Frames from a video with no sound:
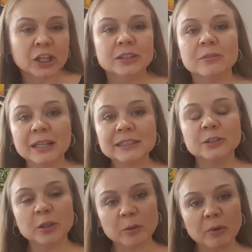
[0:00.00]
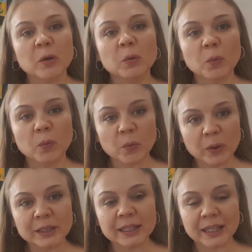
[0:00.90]
So let's talk about
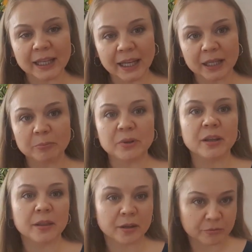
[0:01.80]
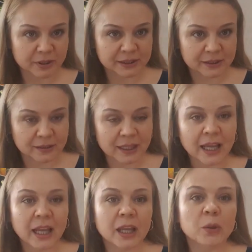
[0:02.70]
what can be the reason
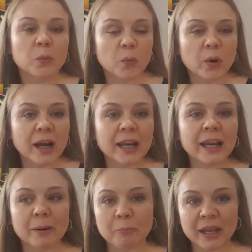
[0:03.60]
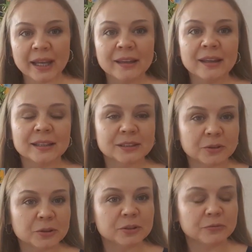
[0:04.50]
and why a man is
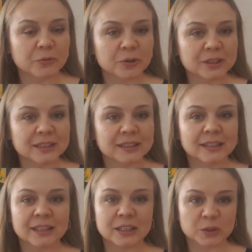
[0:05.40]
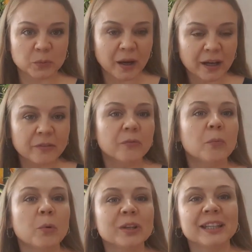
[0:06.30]
not divorcing his wife,
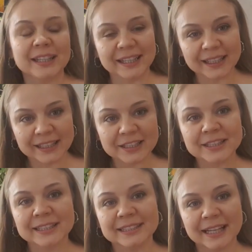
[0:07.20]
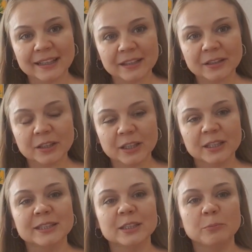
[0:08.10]
what he is telling
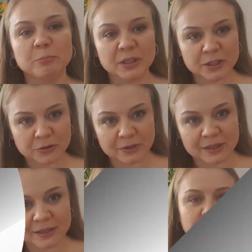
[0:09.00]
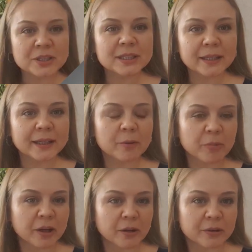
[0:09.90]
his mistress. Just think
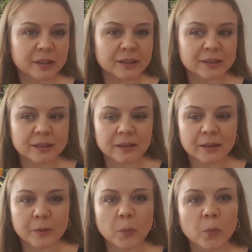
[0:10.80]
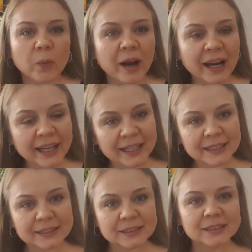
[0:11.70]
about it, uh, why
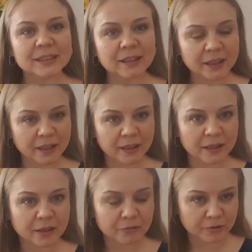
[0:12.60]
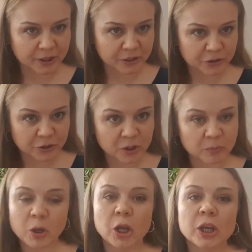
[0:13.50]
he's still in a
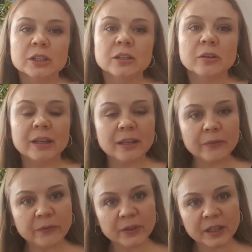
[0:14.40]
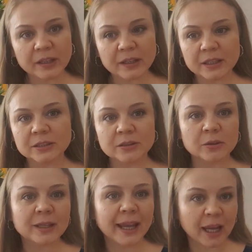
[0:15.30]
relationship. So if he is
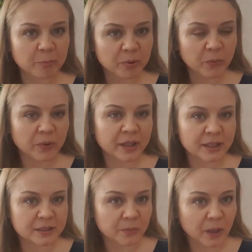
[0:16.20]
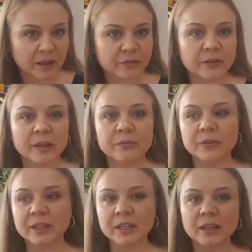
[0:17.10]
not happy with his wife, if
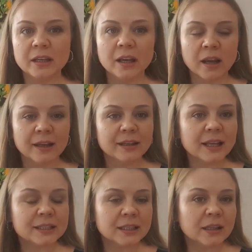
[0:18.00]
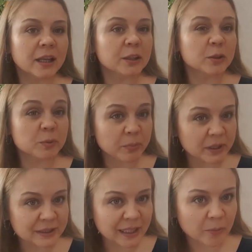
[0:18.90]
he does not like to
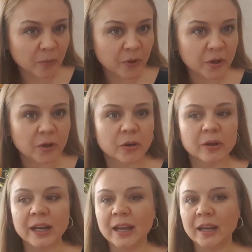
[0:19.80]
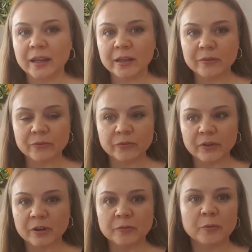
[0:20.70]
spend time with her, if
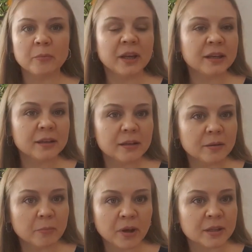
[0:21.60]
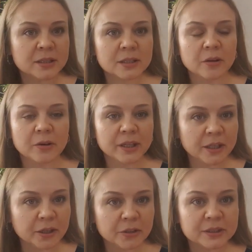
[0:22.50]
uh, for many months or
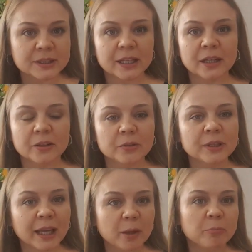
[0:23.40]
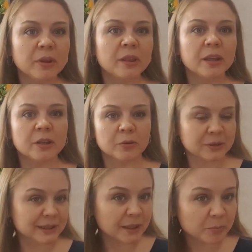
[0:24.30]
years they are not happy and they
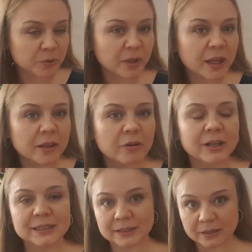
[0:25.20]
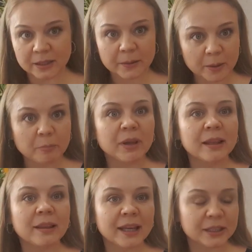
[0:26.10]
don't sleep together as uh, the
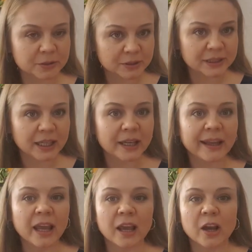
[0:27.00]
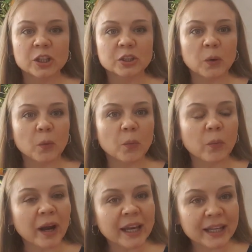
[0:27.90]
men like to say, so
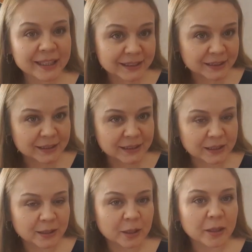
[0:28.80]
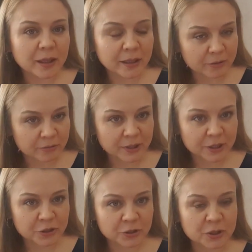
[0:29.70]
why he's still in
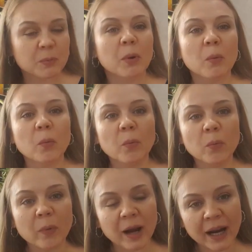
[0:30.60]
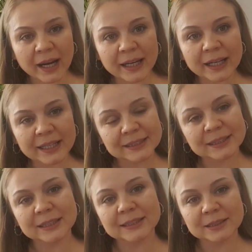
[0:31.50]
relationship? Why is
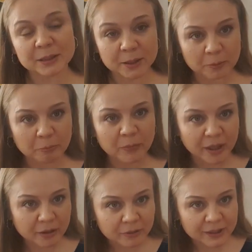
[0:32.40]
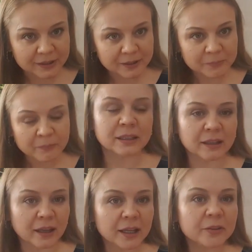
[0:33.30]
he still married? A
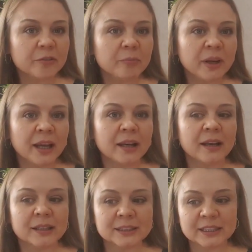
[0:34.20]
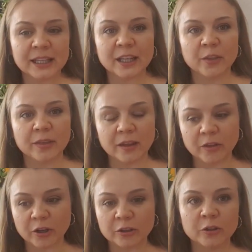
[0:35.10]
lot of men are saying
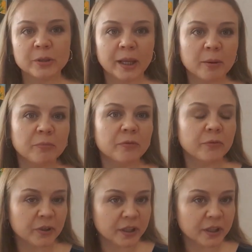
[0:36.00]
that they're not happy for